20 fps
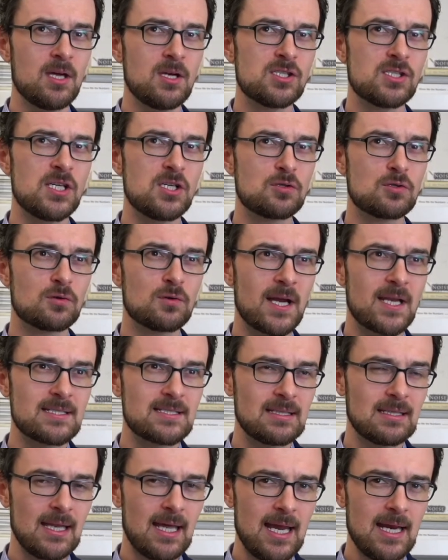She
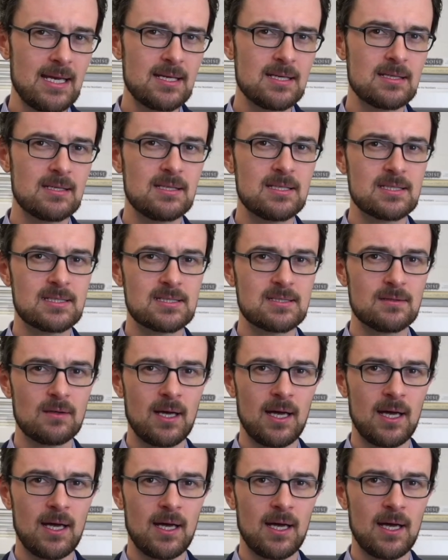translated this